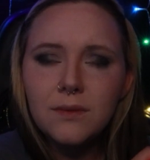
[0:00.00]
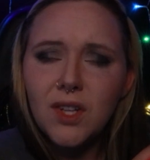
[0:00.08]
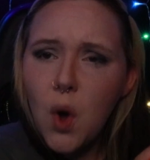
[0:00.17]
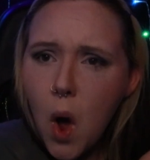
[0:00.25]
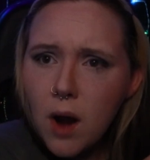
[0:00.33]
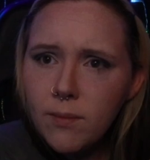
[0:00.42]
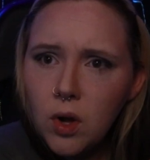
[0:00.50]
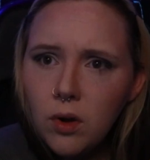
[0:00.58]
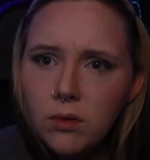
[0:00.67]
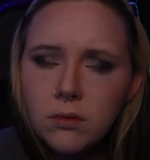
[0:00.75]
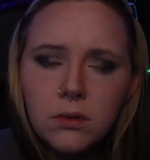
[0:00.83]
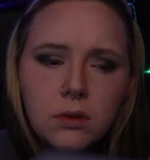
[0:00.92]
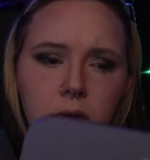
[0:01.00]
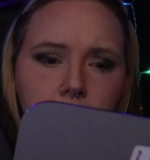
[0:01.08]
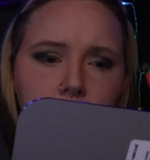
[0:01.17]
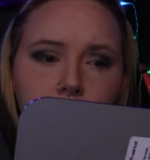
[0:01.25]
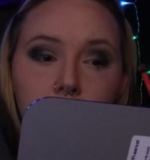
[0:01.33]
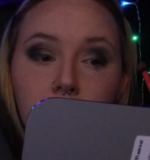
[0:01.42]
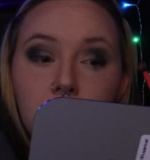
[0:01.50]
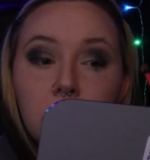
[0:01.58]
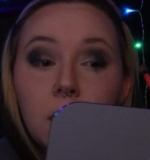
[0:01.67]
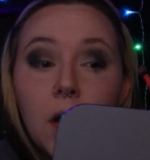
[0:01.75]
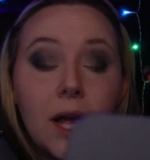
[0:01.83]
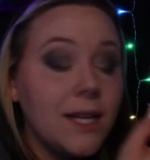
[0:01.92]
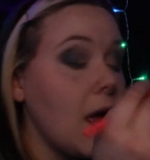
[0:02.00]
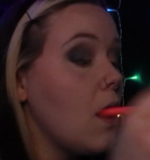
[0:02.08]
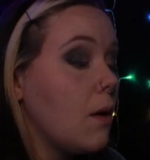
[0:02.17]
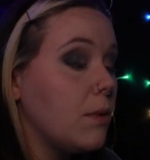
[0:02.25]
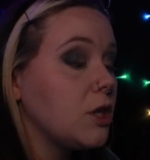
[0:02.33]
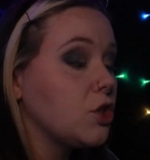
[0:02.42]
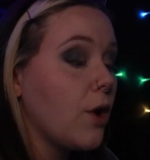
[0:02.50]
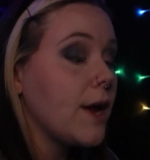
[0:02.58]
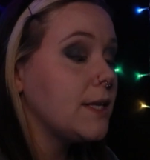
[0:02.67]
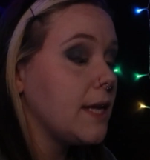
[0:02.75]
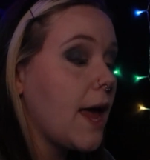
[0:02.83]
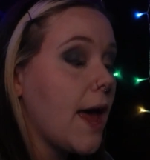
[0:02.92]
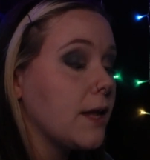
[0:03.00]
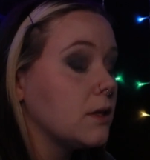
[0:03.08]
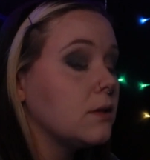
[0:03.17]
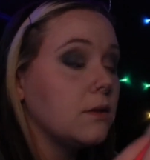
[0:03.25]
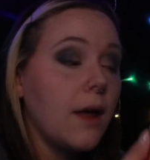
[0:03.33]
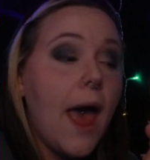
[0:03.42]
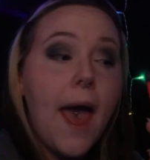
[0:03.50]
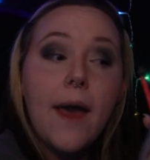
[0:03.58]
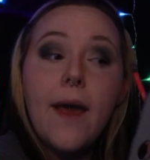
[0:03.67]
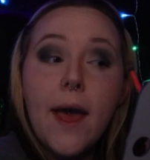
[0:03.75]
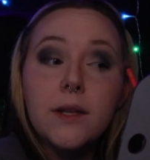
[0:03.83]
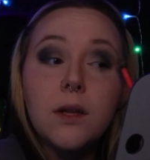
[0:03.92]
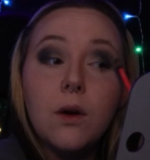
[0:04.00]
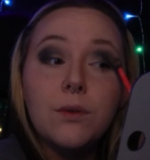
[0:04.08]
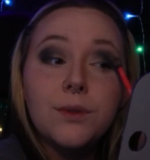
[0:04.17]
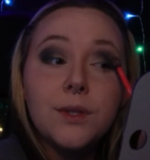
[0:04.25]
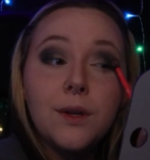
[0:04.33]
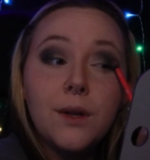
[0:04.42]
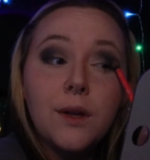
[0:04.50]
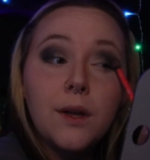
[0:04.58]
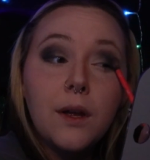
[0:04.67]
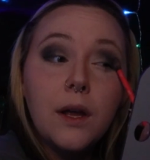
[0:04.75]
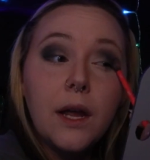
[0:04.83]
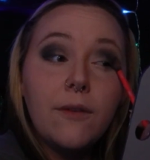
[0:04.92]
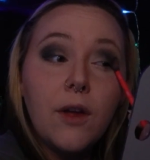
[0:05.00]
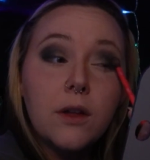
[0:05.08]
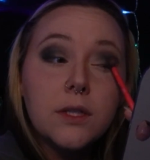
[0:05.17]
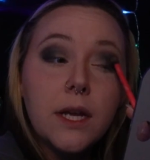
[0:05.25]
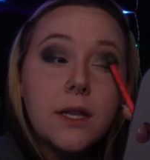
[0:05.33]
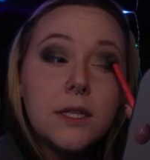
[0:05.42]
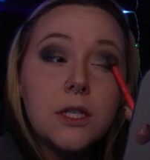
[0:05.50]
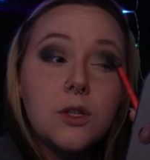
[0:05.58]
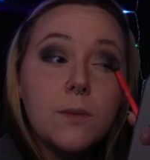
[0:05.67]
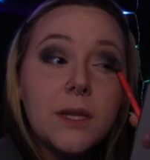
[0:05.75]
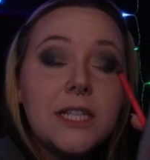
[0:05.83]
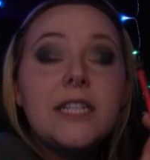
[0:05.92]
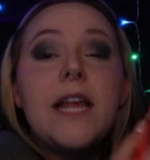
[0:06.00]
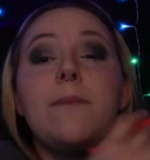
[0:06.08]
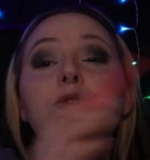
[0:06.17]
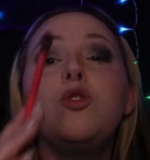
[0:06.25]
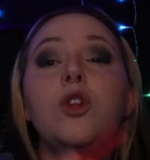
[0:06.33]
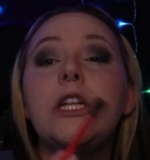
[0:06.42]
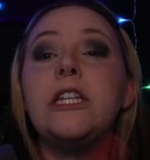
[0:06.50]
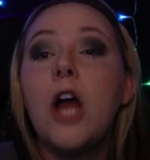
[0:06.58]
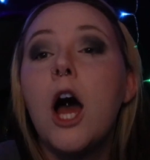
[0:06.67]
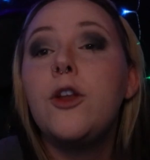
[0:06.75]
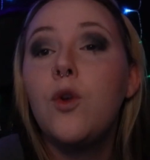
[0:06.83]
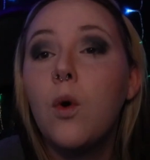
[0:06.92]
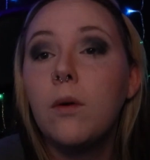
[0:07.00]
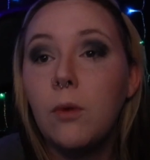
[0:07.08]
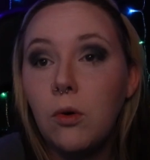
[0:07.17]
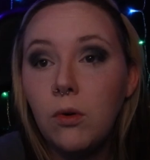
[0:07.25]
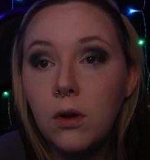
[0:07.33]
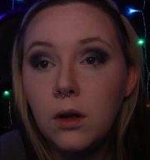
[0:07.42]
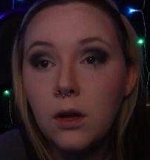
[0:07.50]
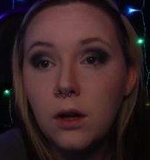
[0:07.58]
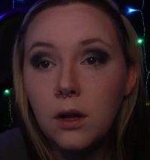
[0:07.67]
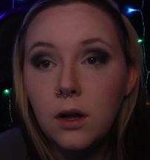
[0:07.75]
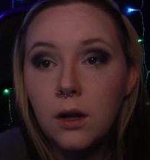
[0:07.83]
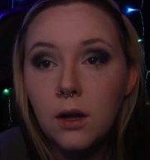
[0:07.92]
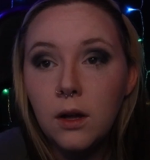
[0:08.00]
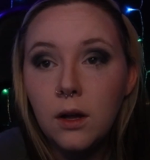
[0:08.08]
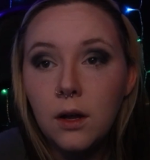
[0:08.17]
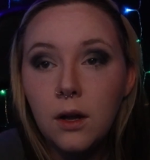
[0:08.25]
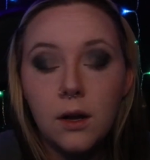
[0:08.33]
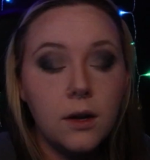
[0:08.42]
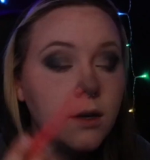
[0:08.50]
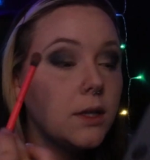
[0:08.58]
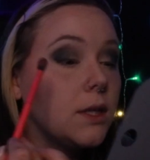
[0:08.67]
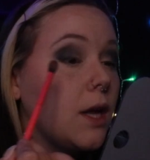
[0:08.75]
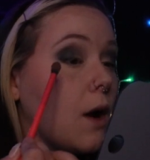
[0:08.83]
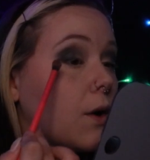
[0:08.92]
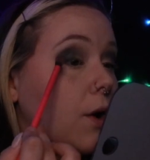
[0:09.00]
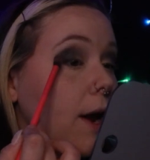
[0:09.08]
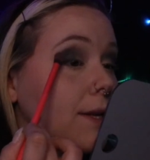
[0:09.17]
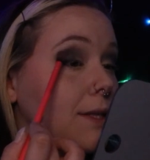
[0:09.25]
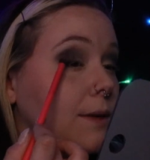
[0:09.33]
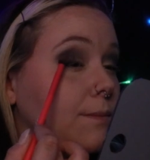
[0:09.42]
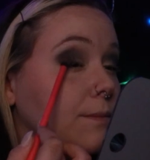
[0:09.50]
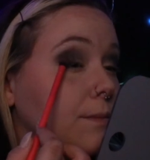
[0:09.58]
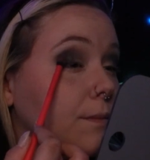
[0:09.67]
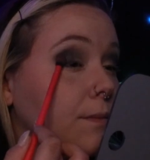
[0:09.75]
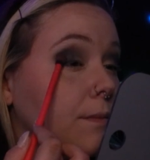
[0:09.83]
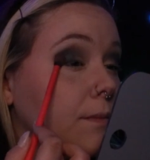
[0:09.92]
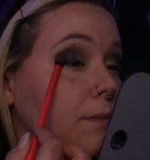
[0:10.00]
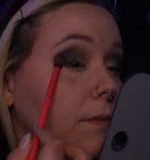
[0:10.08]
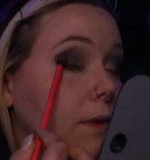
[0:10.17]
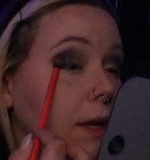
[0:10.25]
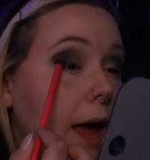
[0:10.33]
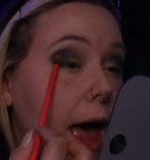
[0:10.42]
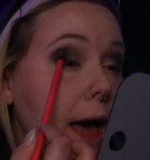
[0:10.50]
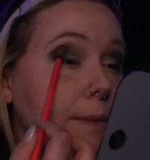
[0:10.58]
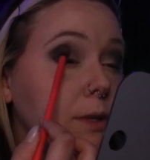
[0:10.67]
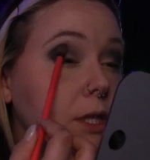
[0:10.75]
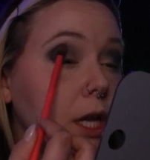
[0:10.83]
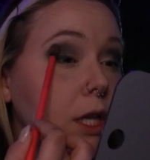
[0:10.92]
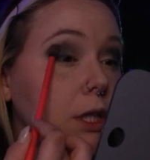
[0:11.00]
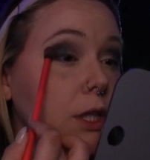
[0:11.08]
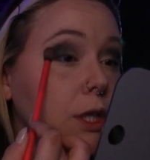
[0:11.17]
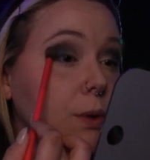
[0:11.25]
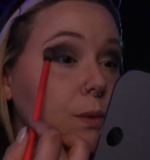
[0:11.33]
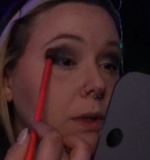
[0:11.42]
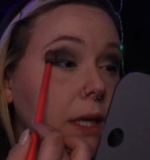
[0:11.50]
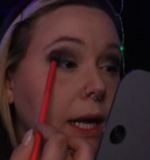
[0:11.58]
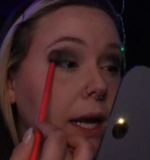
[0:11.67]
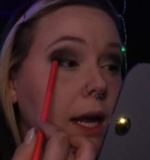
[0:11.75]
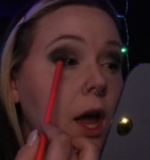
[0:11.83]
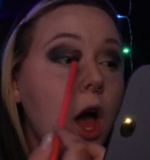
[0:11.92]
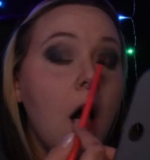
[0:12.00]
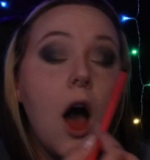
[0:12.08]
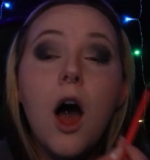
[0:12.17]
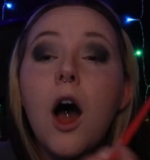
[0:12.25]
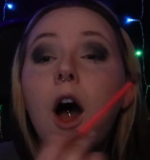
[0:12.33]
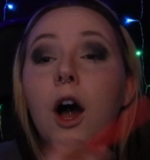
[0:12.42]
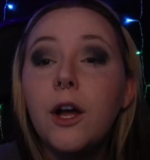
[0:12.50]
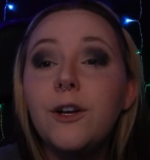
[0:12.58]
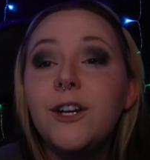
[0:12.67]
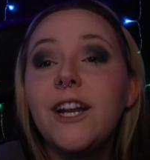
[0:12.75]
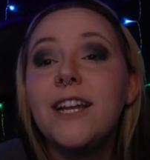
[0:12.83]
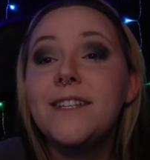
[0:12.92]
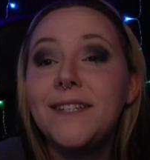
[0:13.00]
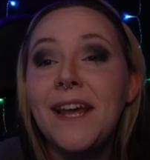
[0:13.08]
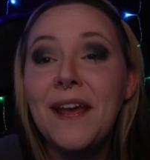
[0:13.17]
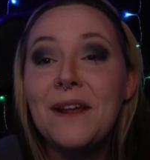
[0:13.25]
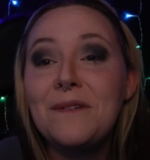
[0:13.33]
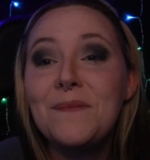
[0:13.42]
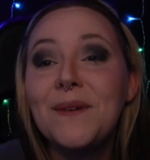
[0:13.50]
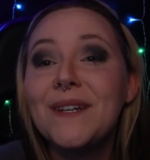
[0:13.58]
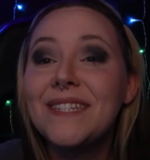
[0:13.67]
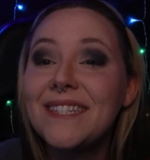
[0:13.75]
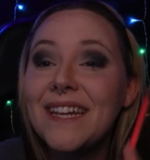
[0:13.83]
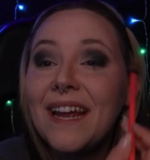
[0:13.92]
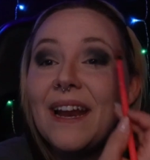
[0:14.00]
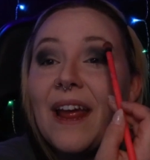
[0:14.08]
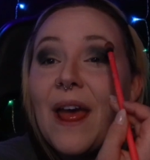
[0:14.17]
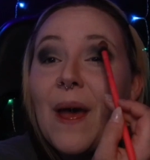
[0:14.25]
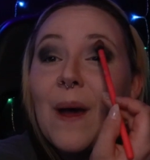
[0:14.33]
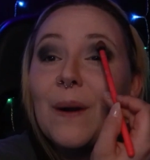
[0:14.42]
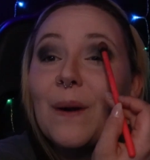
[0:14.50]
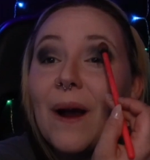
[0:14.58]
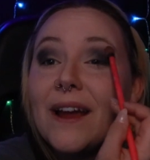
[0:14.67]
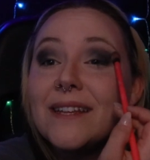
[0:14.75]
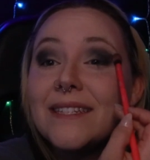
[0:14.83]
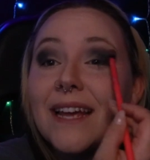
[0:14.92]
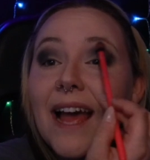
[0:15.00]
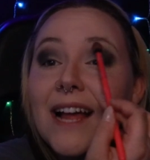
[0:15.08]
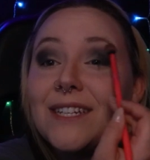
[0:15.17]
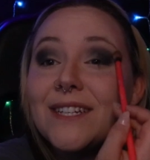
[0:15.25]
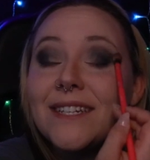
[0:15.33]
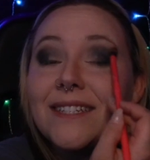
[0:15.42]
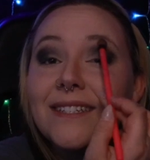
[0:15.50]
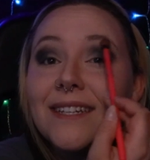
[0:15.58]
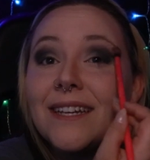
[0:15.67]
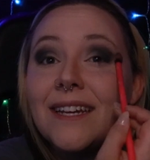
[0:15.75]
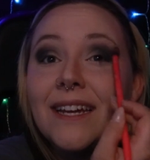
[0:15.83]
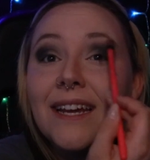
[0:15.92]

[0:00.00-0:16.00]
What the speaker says: Normal? Y'all a bunch of crazy assholes if y'all say this is normal. This is absolutely not normal. Y'all are crazy. Absolutely 110% crazy. I just